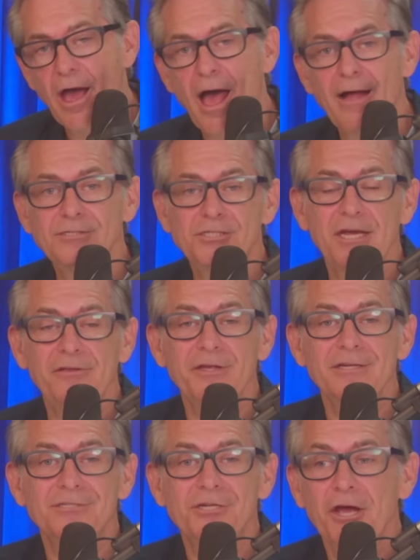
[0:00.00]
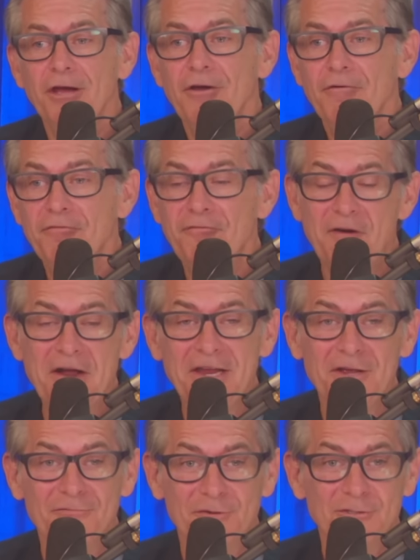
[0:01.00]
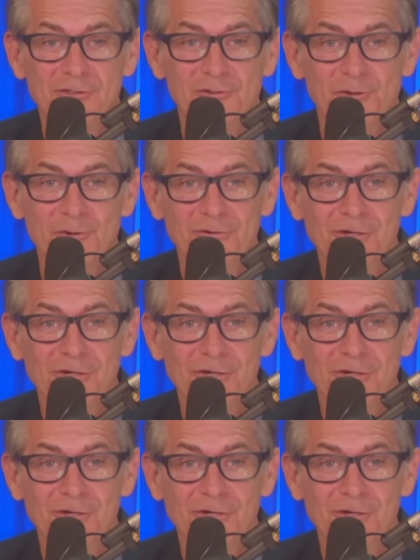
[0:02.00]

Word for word: I'll say this. Funny if it's true,